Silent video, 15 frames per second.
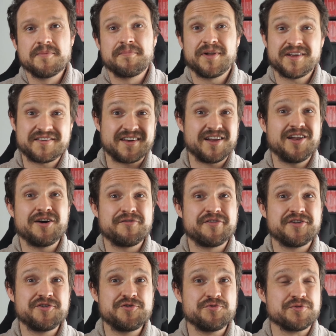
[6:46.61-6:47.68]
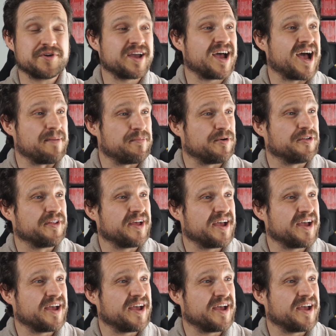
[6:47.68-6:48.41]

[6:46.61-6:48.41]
Plus, I love the new cap on the